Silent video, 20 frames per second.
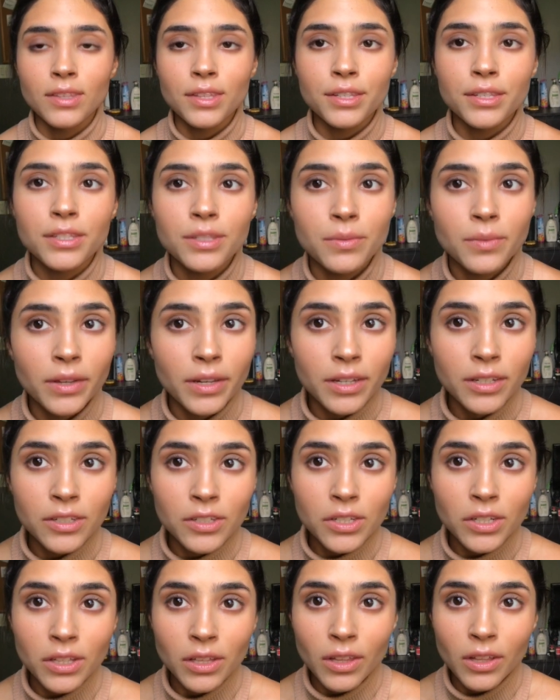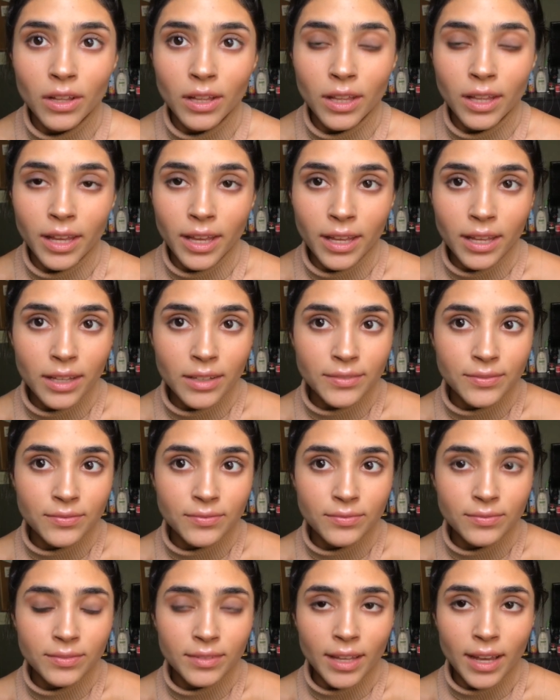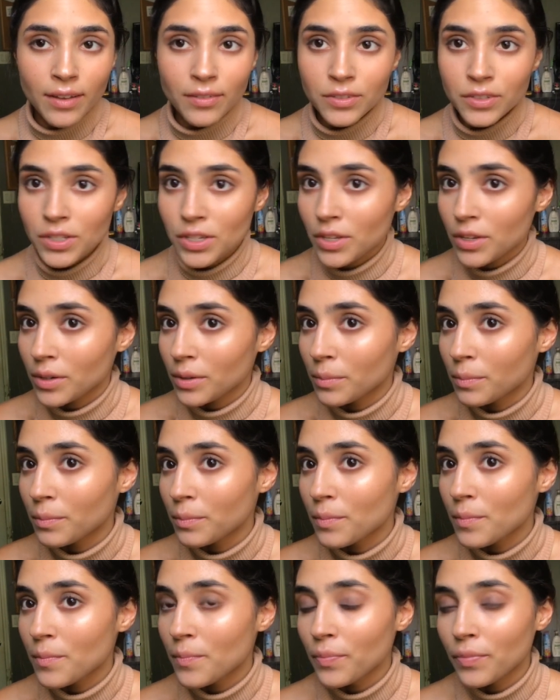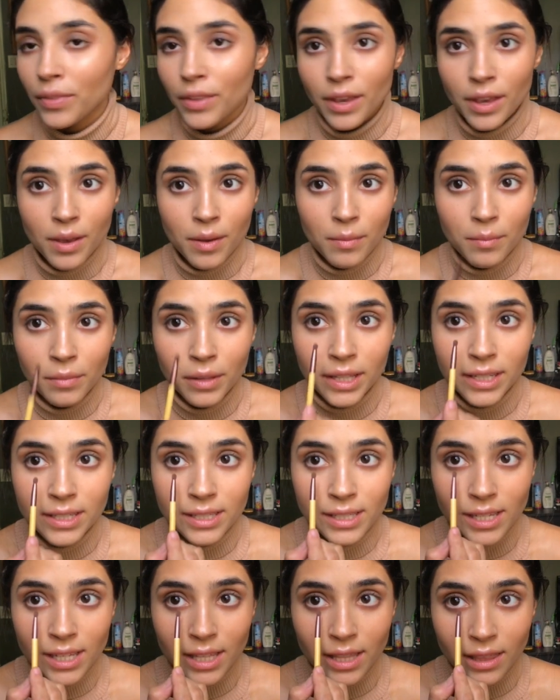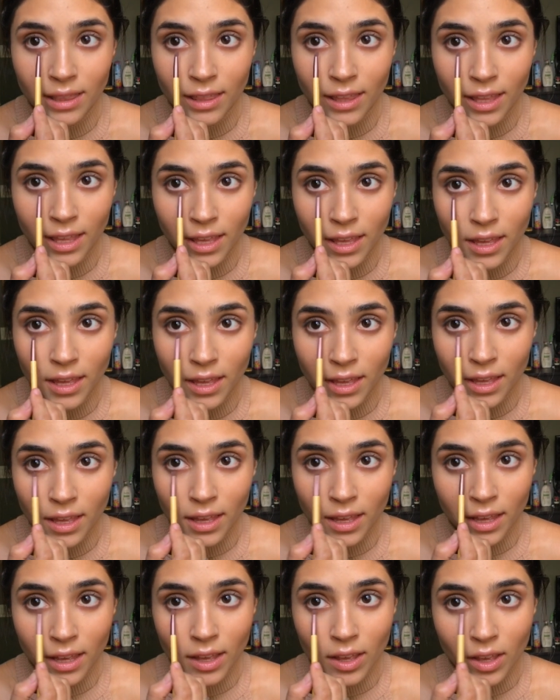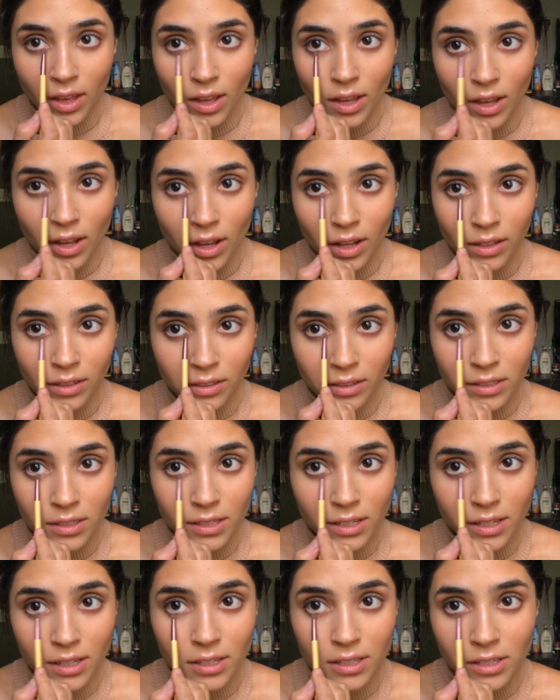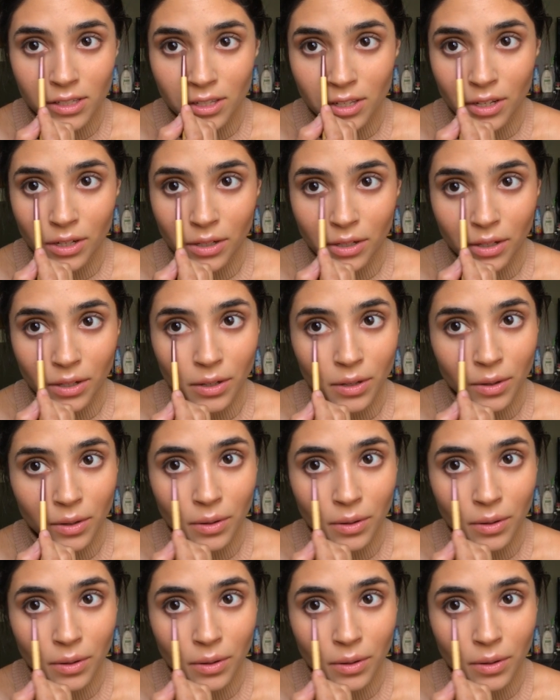This is what it should look like after you blend in the colors into your